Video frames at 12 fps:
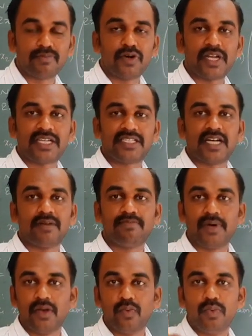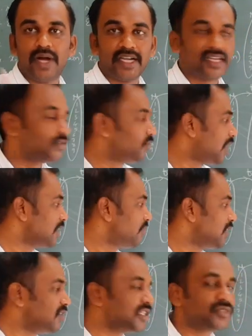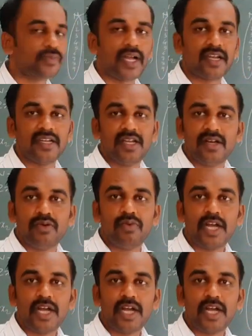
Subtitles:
for example 1, y value is 1,